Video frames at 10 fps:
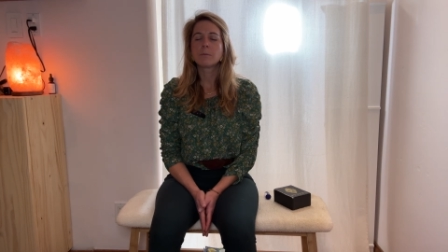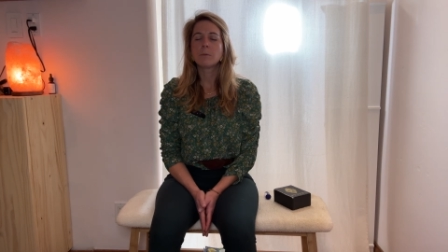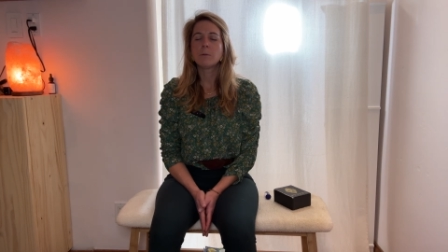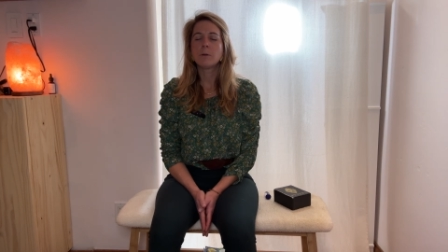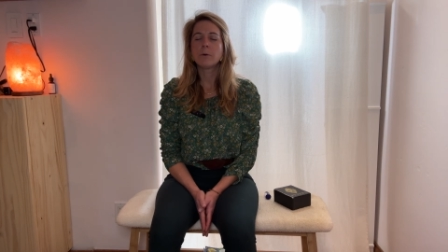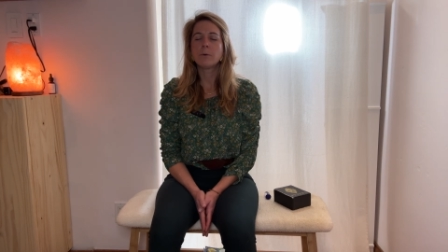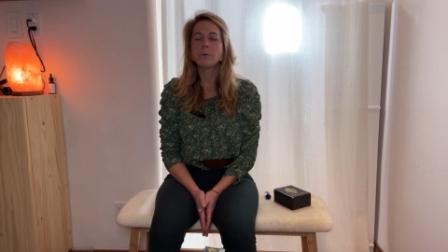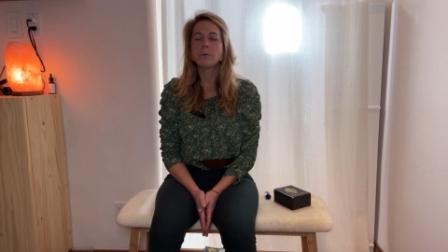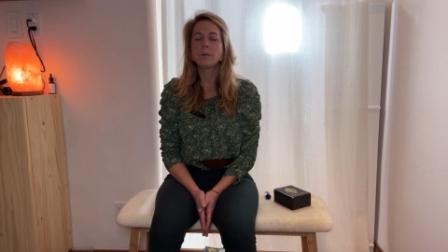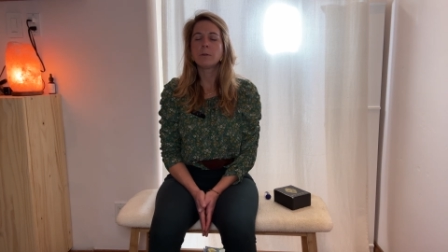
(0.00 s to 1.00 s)

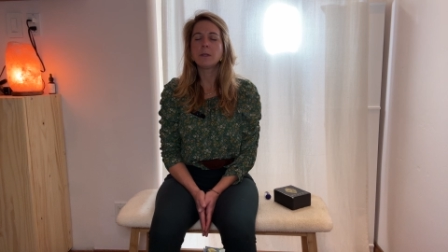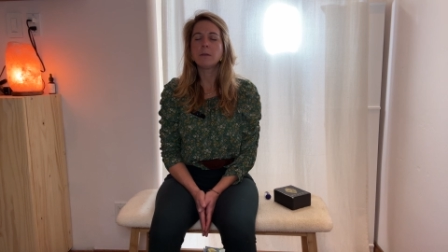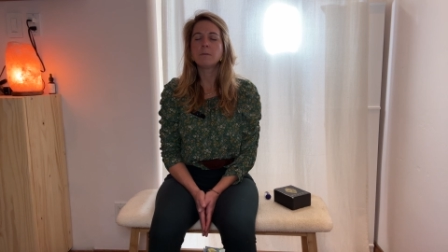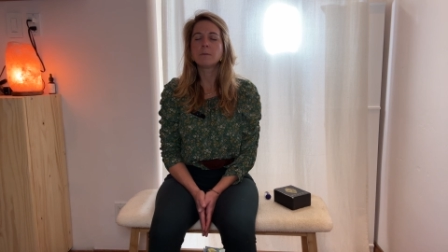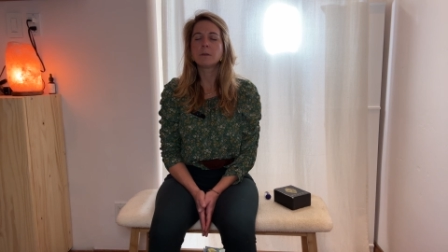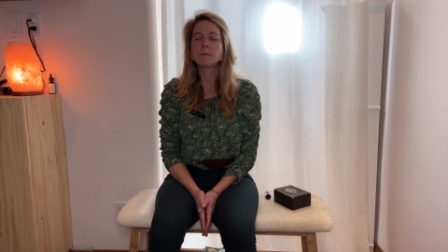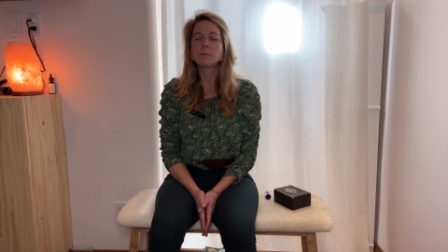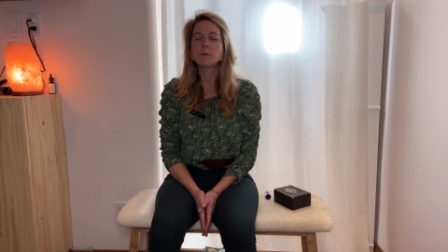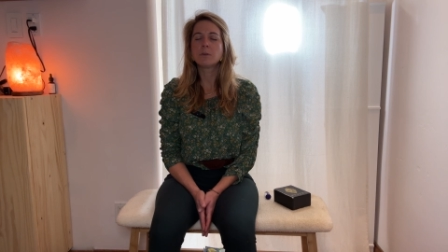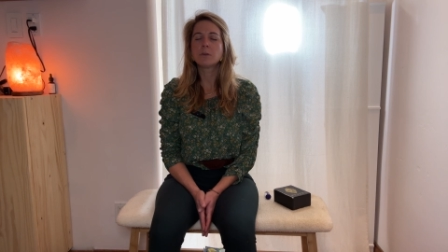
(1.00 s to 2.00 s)
below the leaves that have
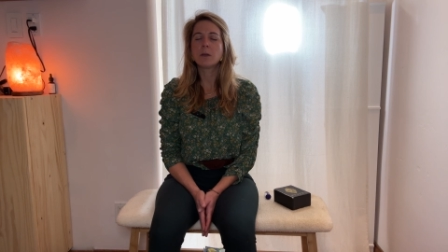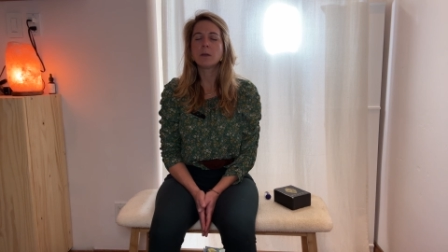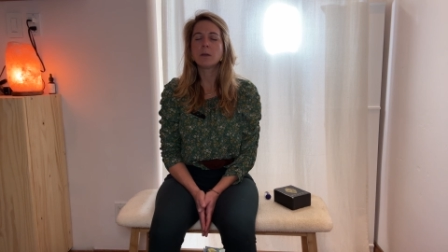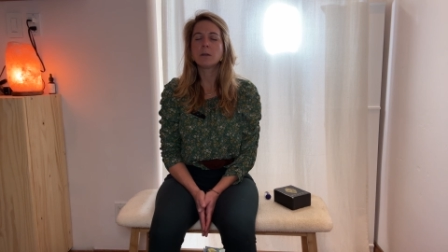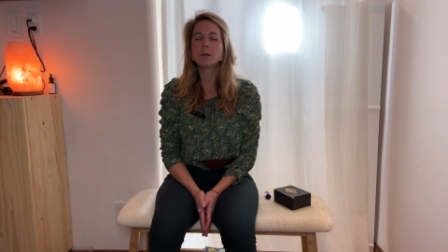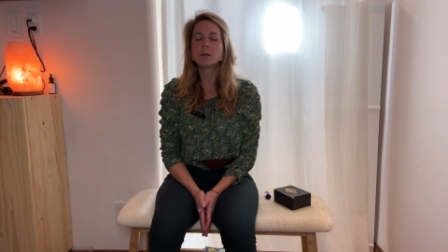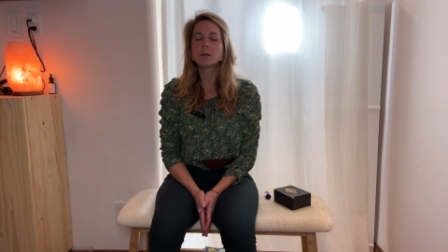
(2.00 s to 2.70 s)
been shed,